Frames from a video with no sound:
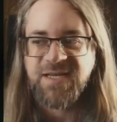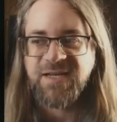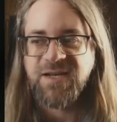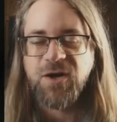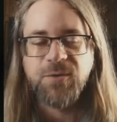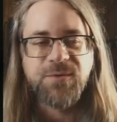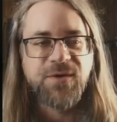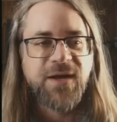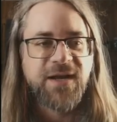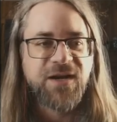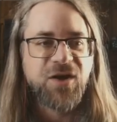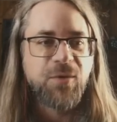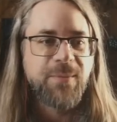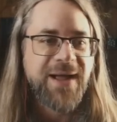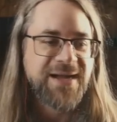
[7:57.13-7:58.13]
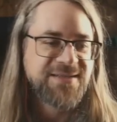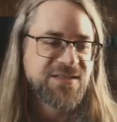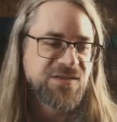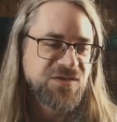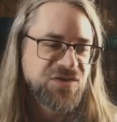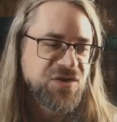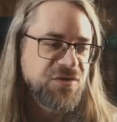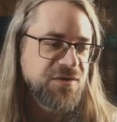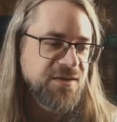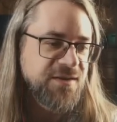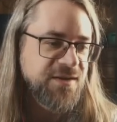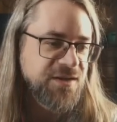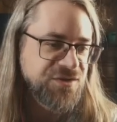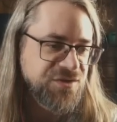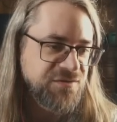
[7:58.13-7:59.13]
said, nope, you got to go back to the start of the
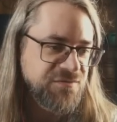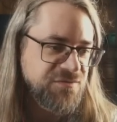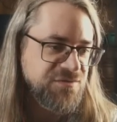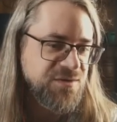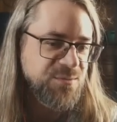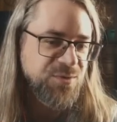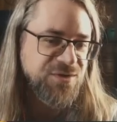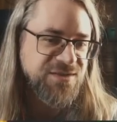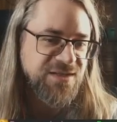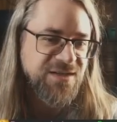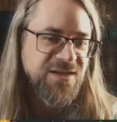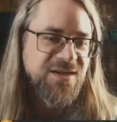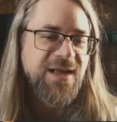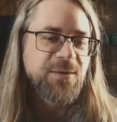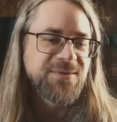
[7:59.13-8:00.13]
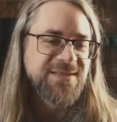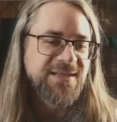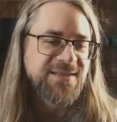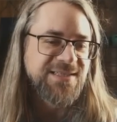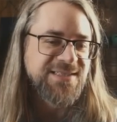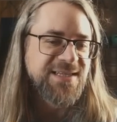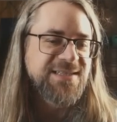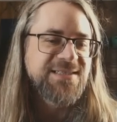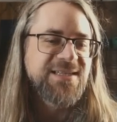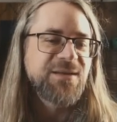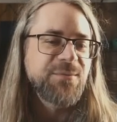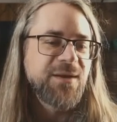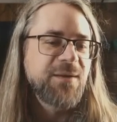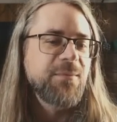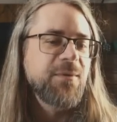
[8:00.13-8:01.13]
dungeon for some reason. So that was at the
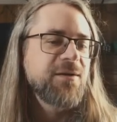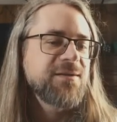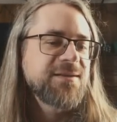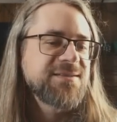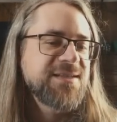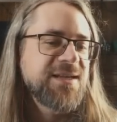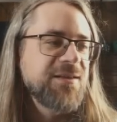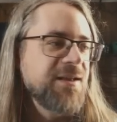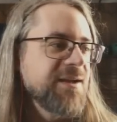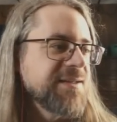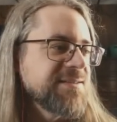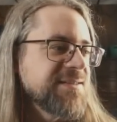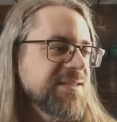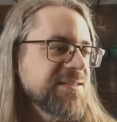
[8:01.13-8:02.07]
16-minute mark. Let's see how long it